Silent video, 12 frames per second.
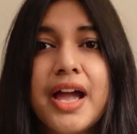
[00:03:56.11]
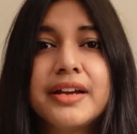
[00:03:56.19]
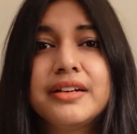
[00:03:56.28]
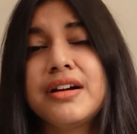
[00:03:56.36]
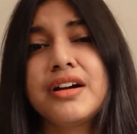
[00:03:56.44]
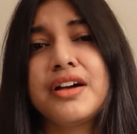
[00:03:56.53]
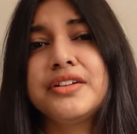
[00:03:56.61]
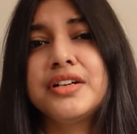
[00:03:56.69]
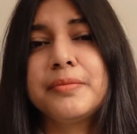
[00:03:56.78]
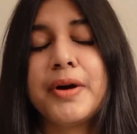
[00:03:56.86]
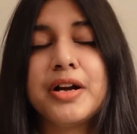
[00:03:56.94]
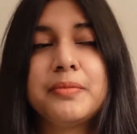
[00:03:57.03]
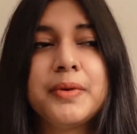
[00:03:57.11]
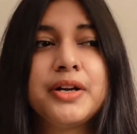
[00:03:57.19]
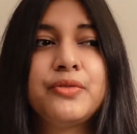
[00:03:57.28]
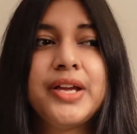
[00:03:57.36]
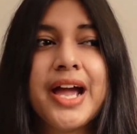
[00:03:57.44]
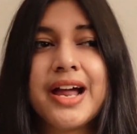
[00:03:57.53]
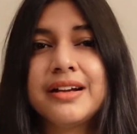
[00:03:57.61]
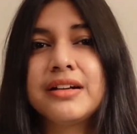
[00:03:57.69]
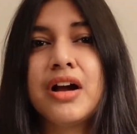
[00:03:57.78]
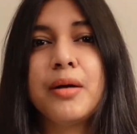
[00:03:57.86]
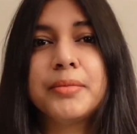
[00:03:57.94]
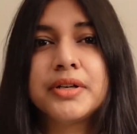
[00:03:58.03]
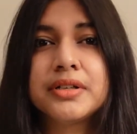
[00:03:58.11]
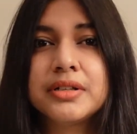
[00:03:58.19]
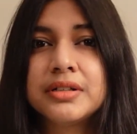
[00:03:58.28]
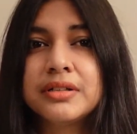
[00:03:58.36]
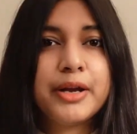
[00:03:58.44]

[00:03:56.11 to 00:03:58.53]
and in our current apartment we had carpeted